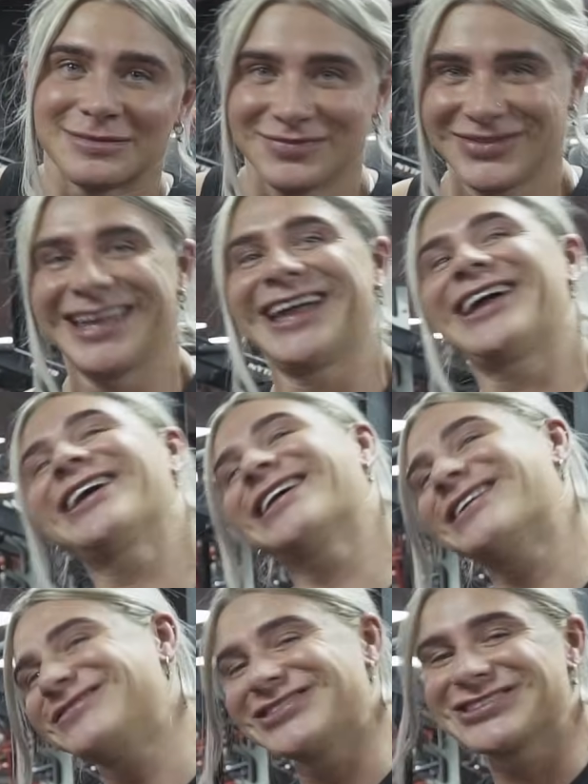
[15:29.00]

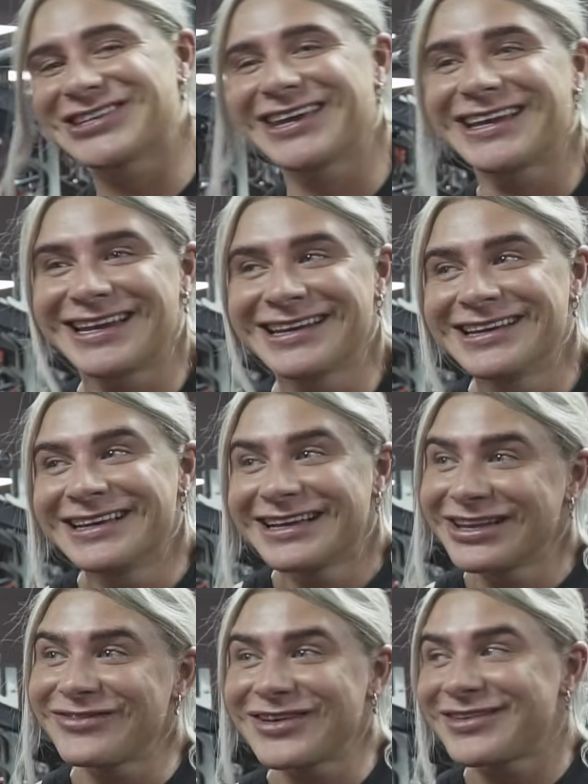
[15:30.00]
I'm just kidding,
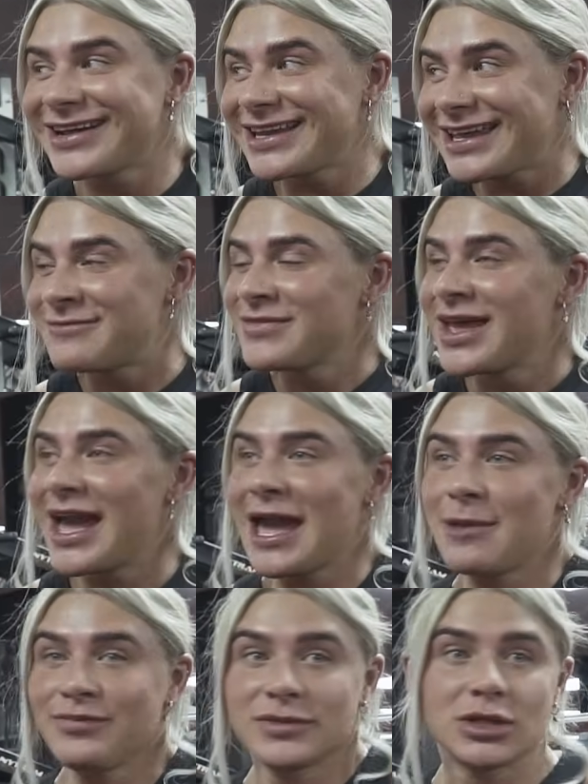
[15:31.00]
love you really.
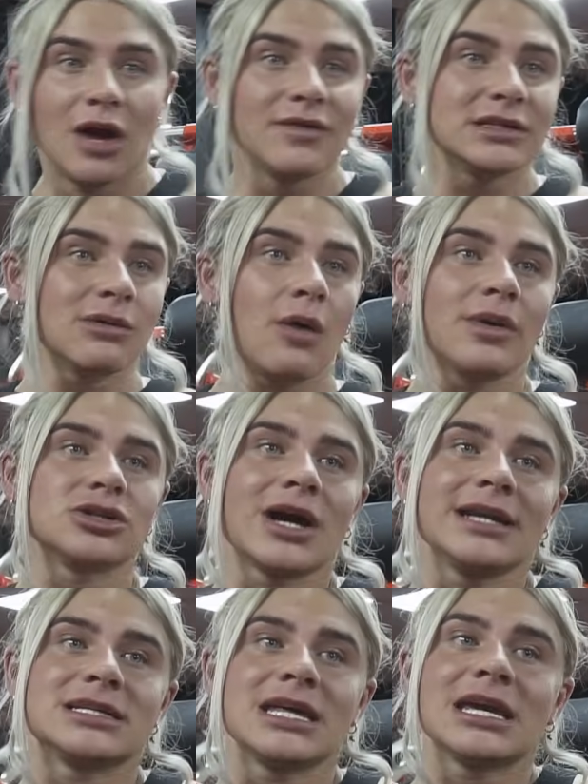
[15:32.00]
So obviously what we're
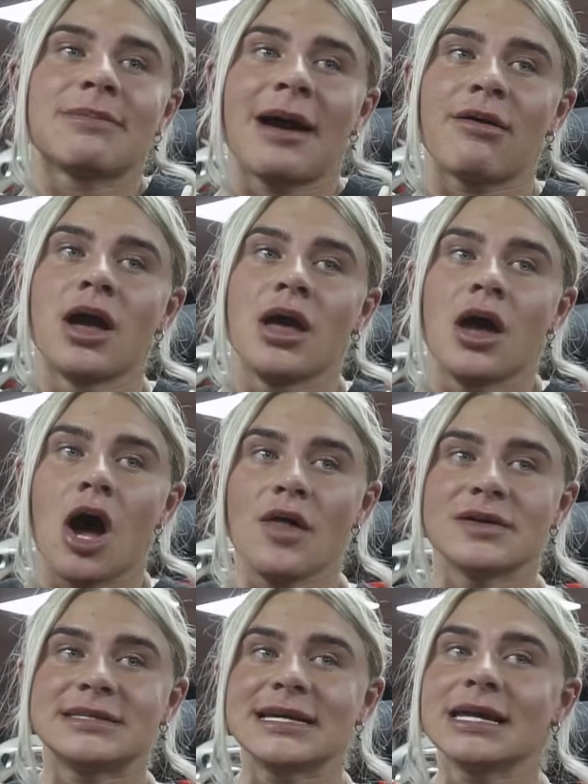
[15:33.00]
trying to think about
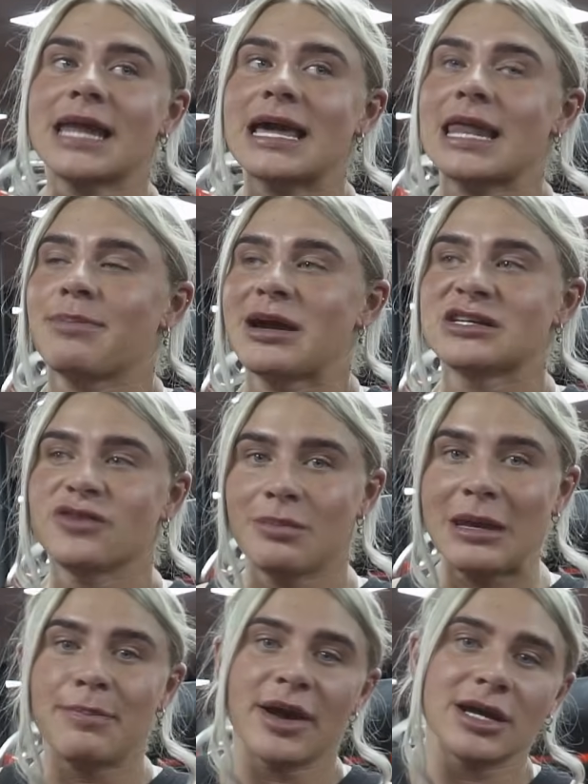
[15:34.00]
on the single leg press, for
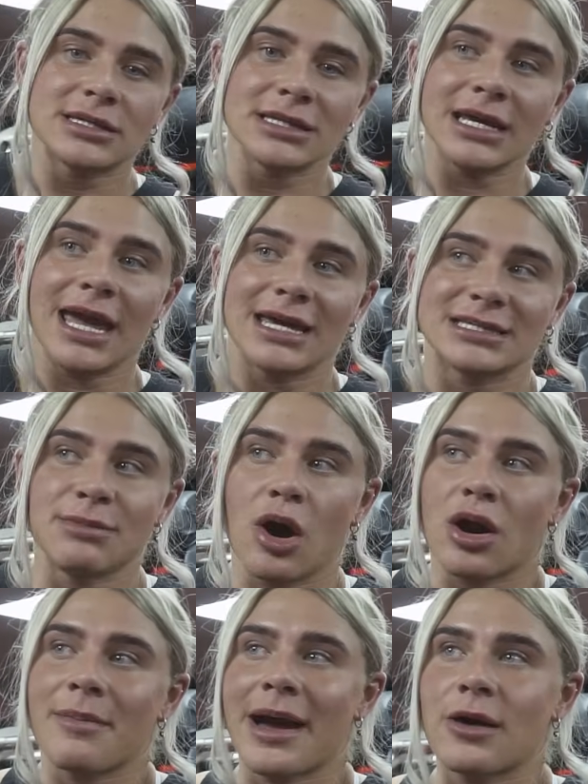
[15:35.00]
me personally, it's
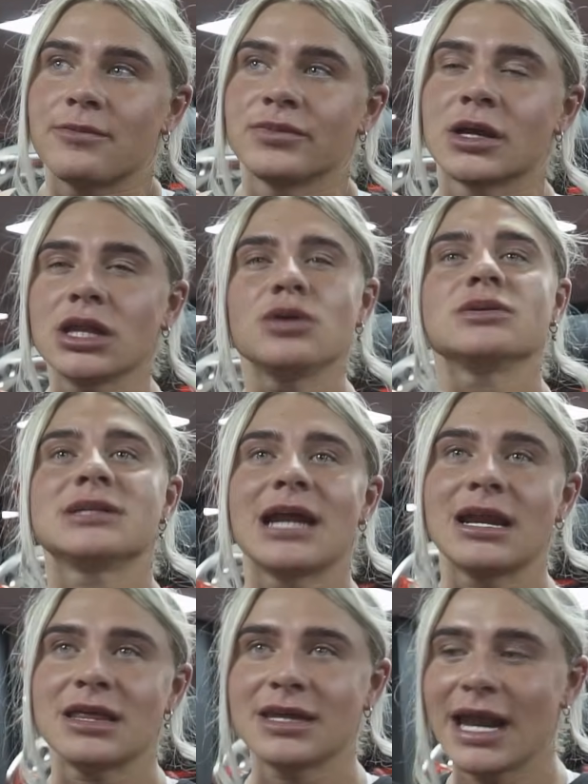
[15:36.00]
more about glutes than
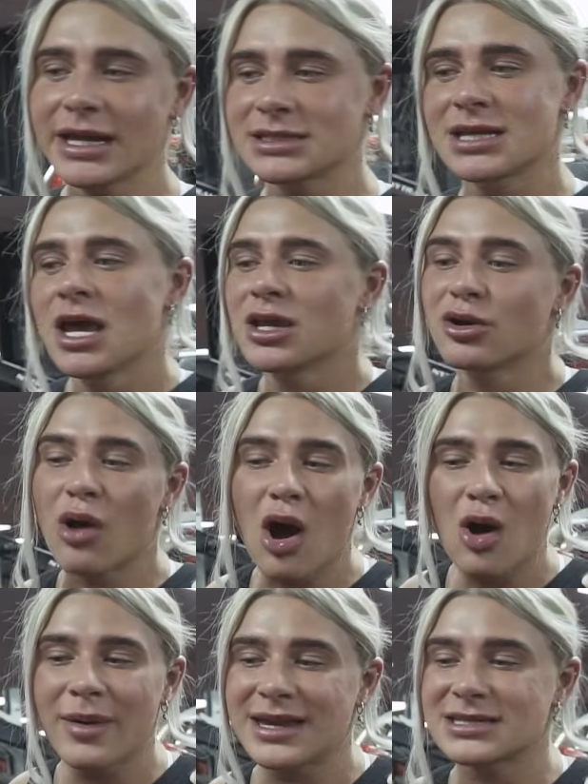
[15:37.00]
anything else. You're
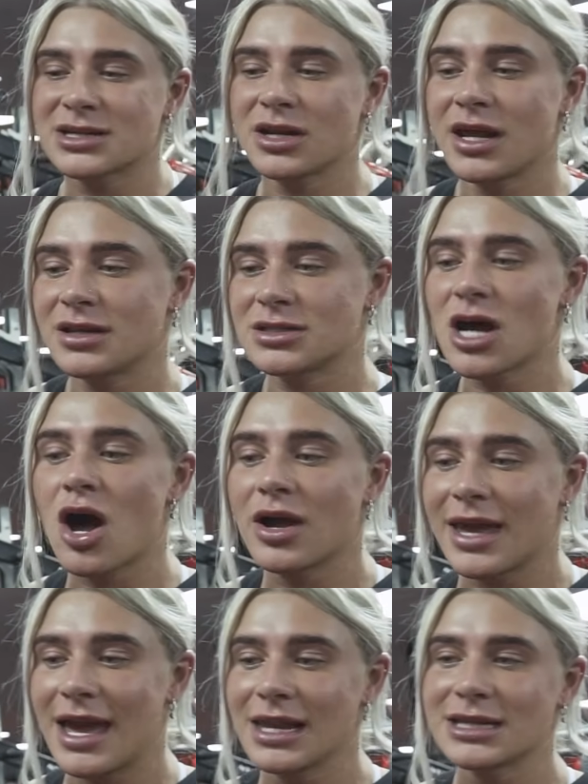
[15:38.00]
always going to
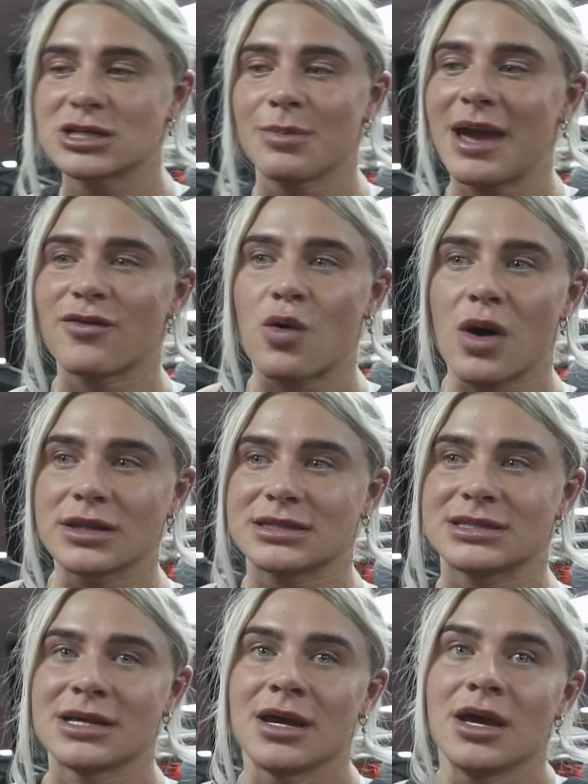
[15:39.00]
target a little bit of quads.